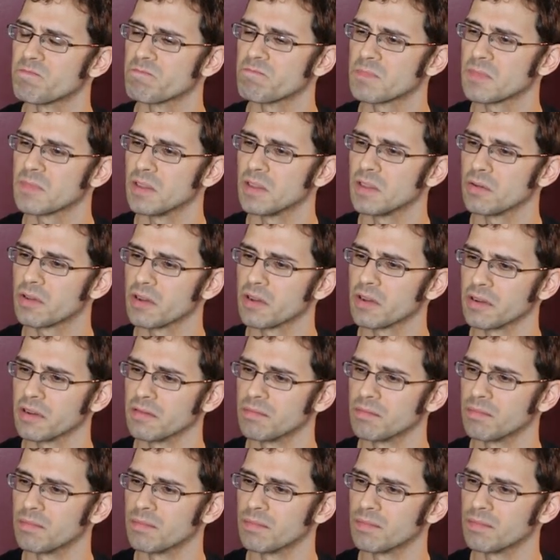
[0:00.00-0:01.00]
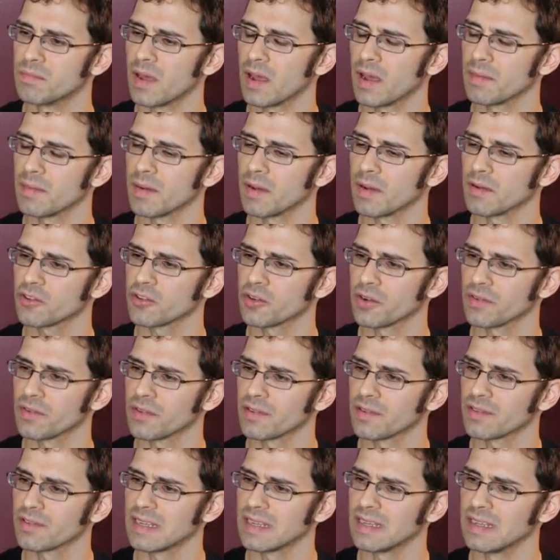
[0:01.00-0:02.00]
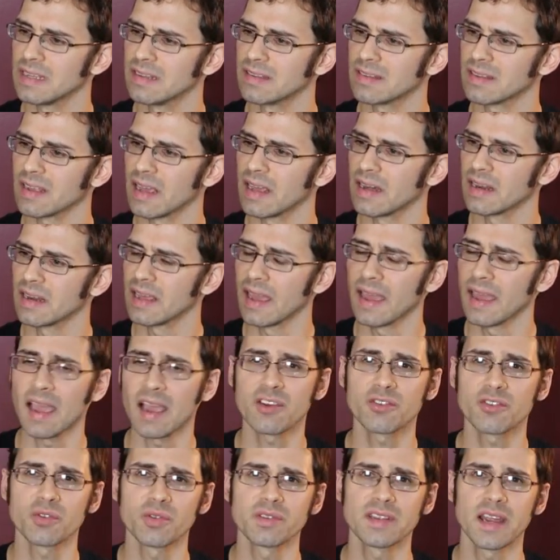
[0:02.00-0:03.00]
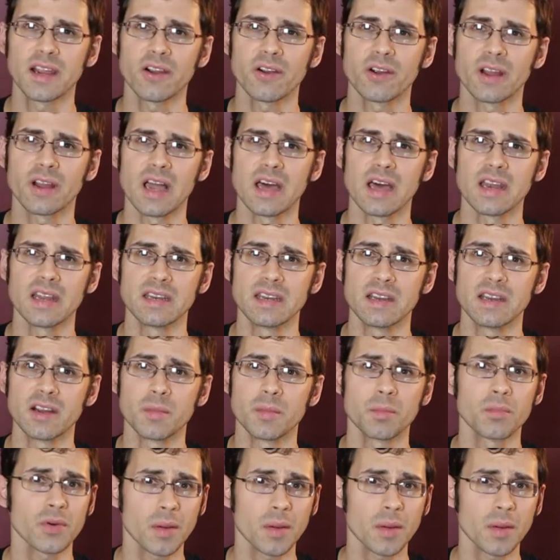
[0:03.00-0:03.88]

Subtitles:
You could, I'm not sure if there is any actual tarragon in here.